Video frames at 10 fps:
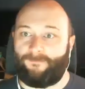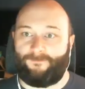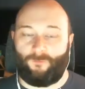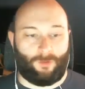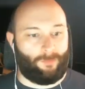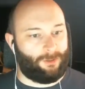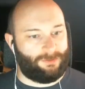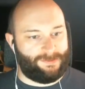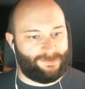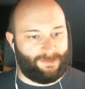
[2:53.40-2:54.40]
4
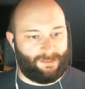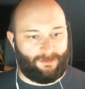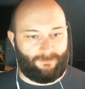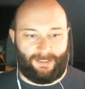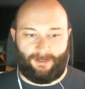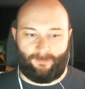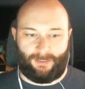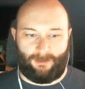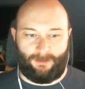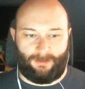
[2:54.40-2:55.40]
burdens, and right now I'm
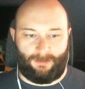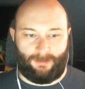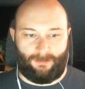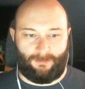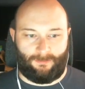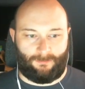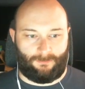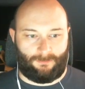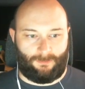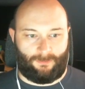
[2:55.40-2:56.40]
carrying
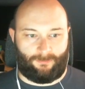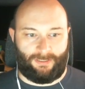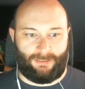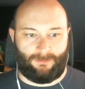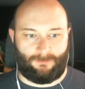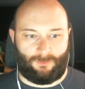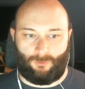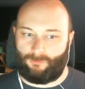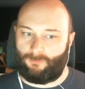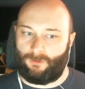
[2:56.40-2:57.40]
3
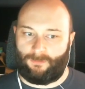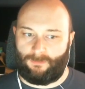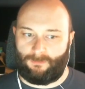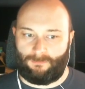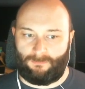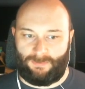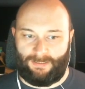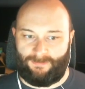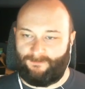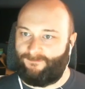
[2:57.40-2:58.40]
gold worth
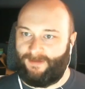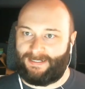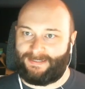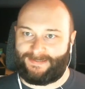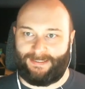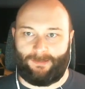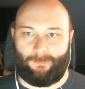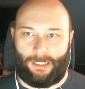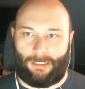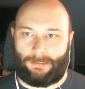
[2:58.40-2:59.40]
in fangs and a
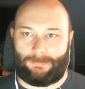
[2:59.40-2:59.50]
paw.